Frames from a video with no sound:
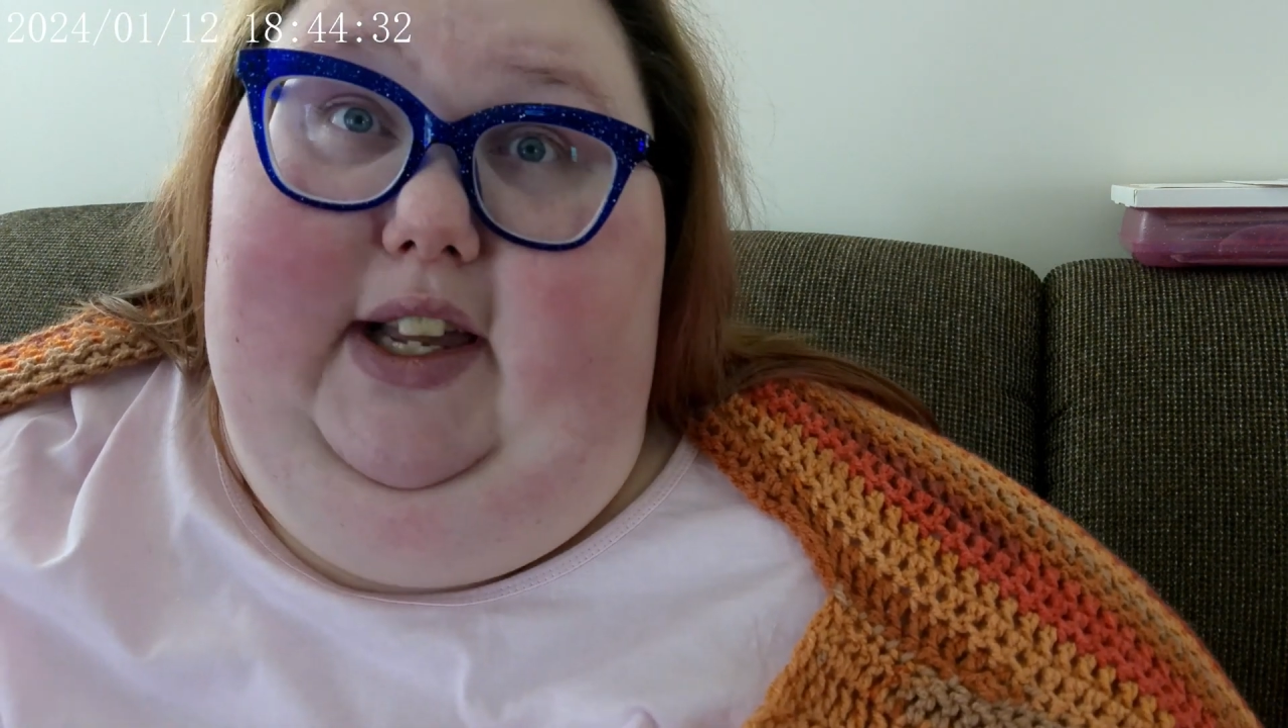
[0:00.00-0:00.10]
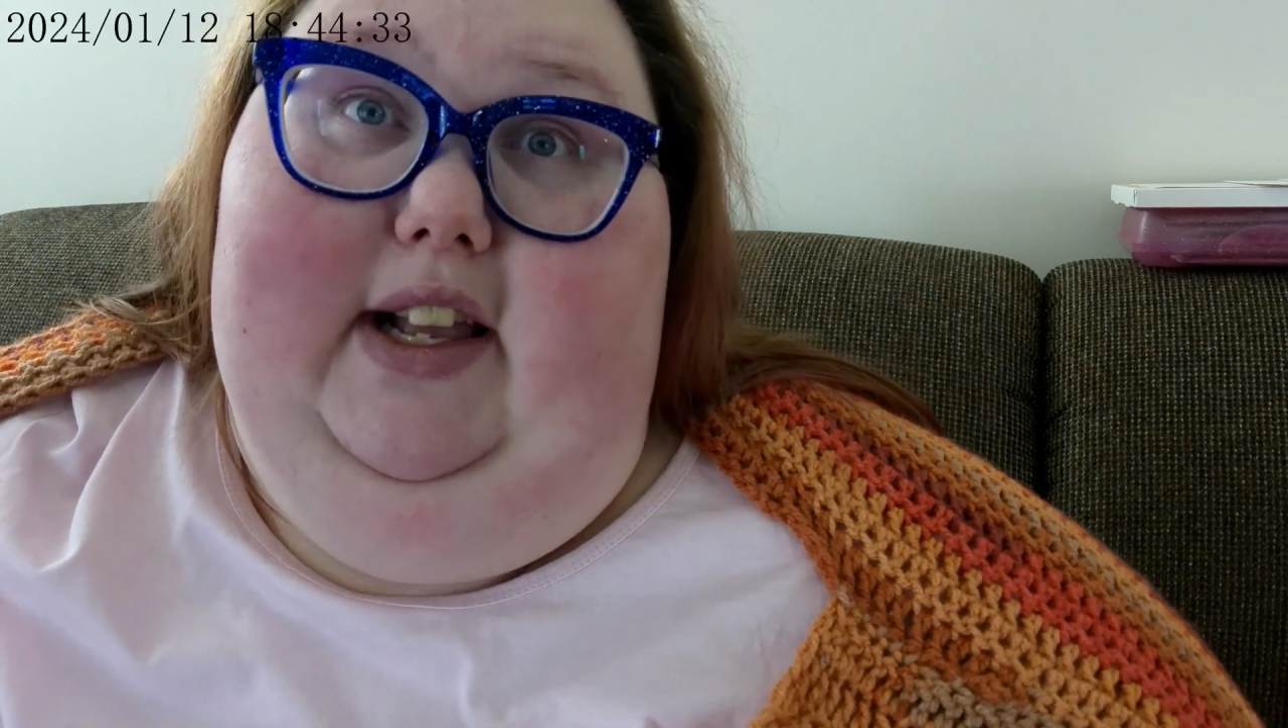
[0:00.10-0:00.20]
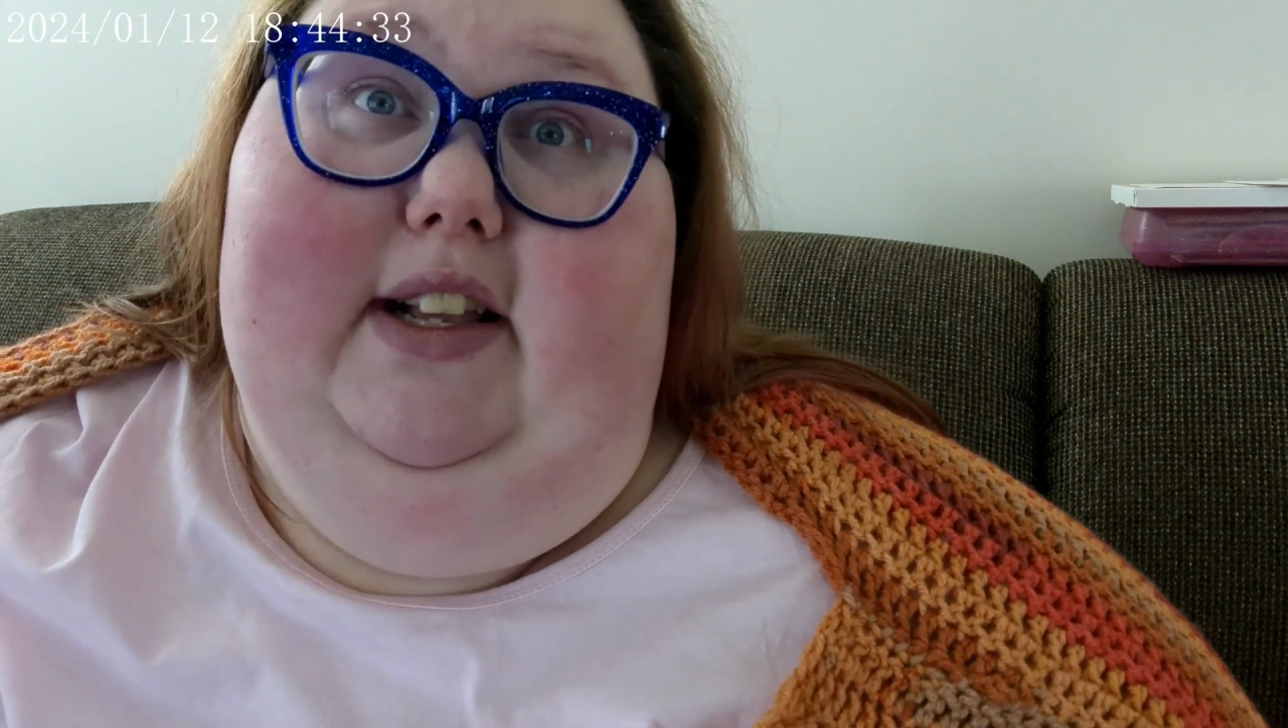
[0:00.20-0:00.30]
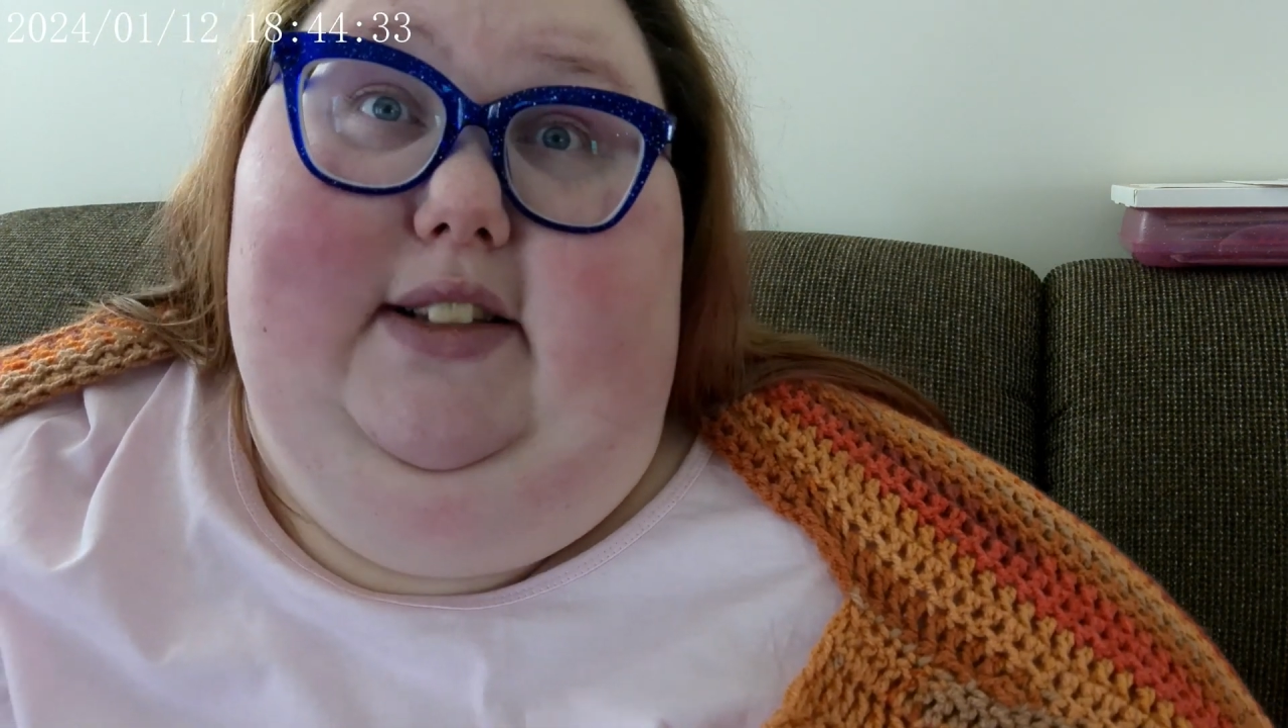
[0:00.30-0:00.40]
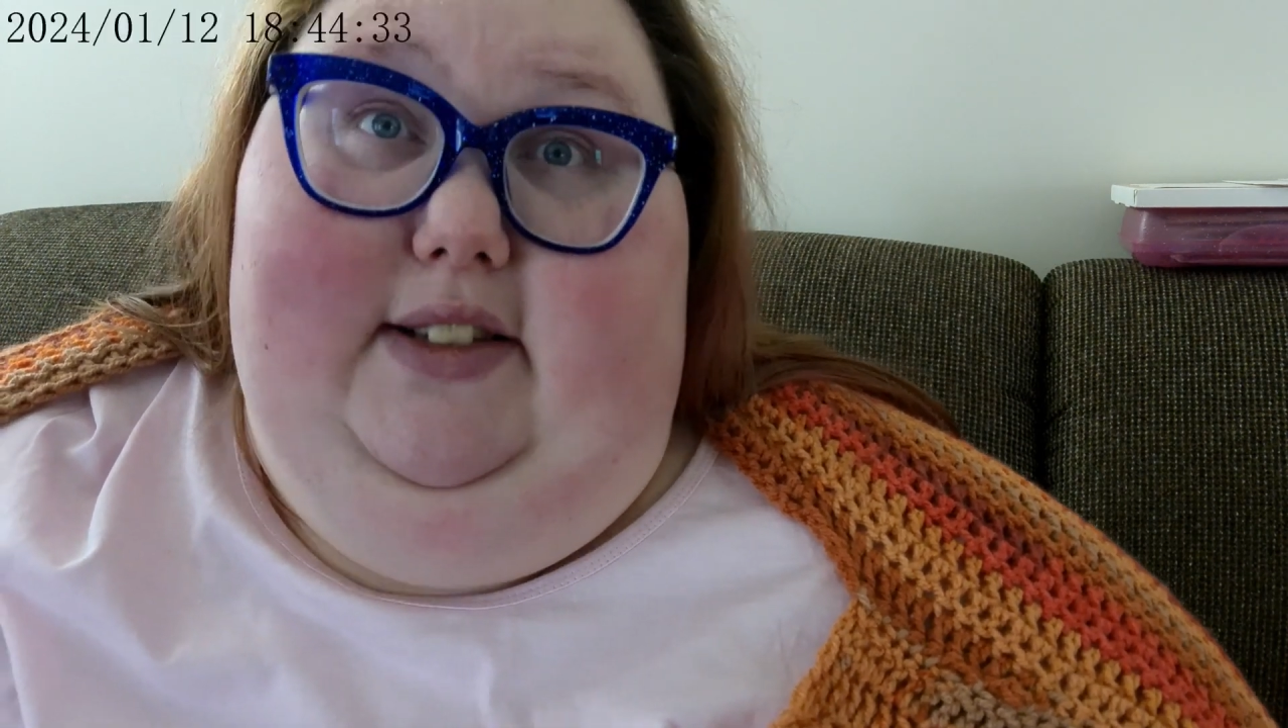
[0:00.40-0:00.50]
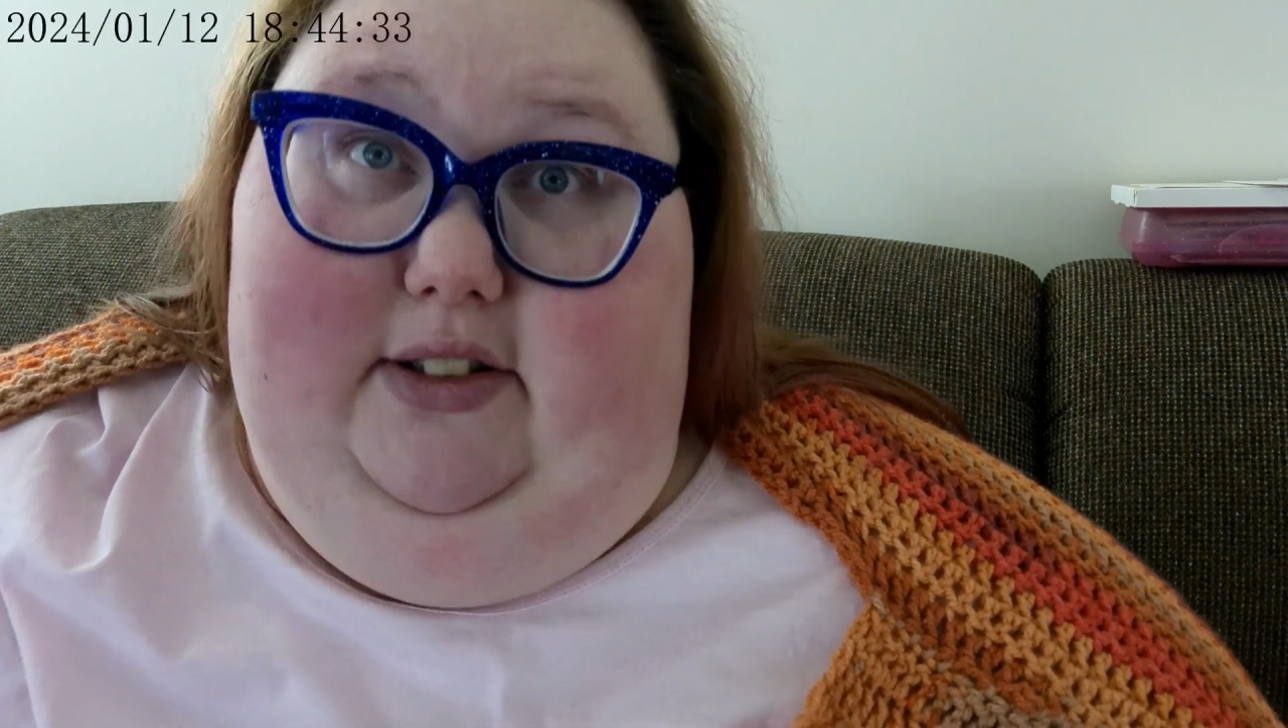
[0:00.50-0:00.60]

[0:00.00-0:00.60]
it is